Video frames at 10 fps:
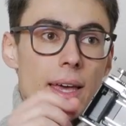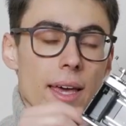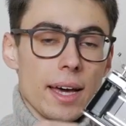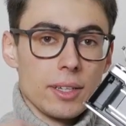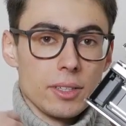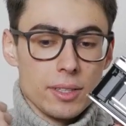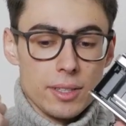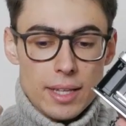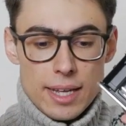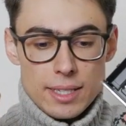and
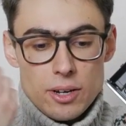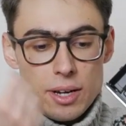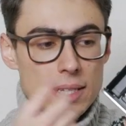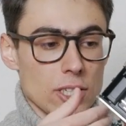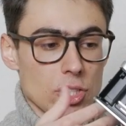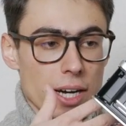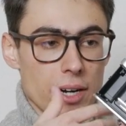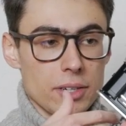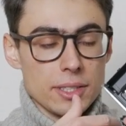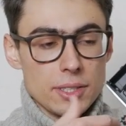as long as the
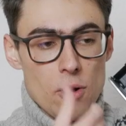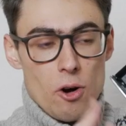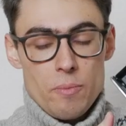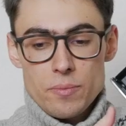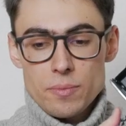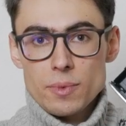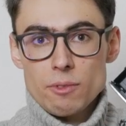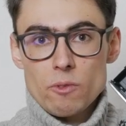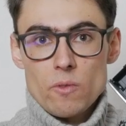shutter is open,